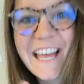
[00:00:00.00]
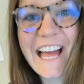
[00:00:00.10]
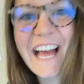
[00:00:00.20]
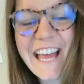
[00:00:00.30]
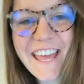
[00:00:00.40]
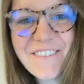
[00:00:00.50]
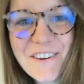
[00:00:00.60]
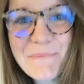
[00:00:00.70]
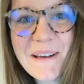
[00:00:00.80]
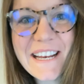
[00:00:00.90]
Hi
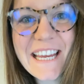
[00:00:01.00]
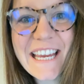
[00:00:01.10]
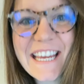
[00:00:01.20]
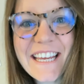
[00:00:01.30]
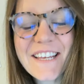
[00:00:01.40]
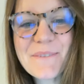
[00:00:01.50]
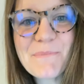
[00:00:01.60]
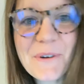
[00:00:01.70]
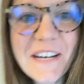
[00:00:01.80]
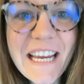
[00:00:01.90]
everybody, good
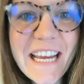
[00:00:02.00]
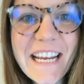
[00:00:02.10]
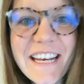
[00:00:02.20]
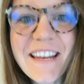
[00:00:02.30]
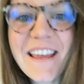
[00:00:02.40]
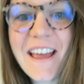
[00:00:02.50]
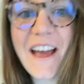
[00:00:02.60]
morning.